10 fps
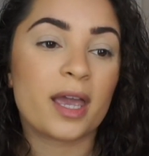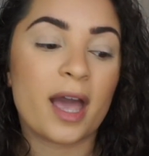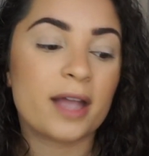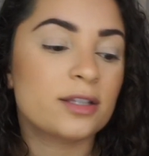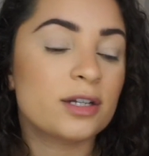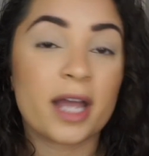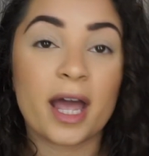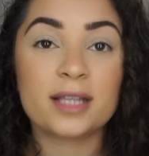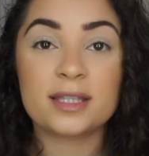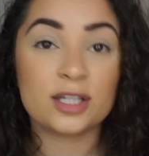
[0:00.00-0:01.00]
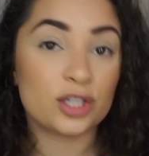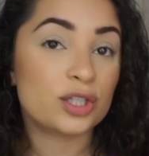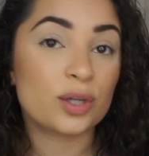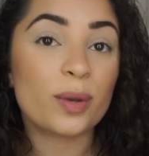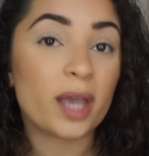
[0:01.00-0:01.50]
Cats are cats and they
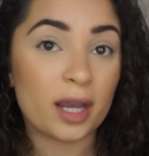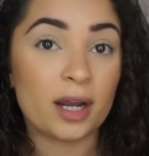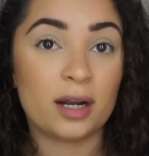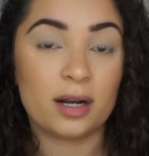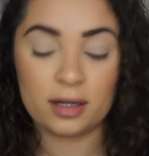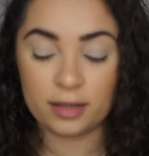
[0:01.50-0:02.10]
just don't care.